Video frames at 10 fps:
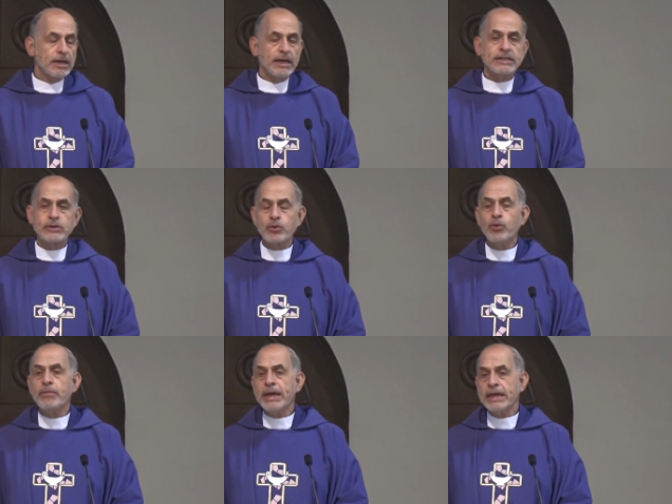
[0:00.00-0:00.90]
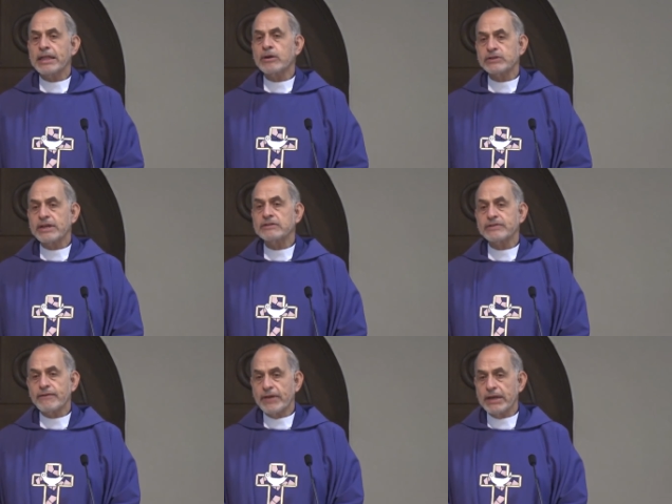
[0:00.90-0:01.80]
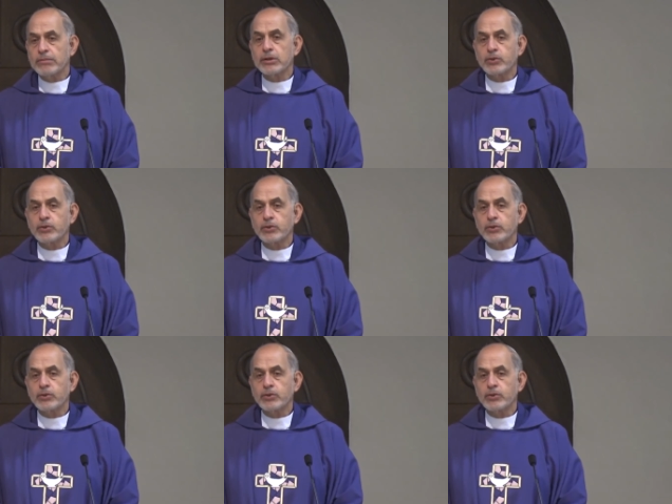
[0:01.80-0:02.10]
It's through making ourselves available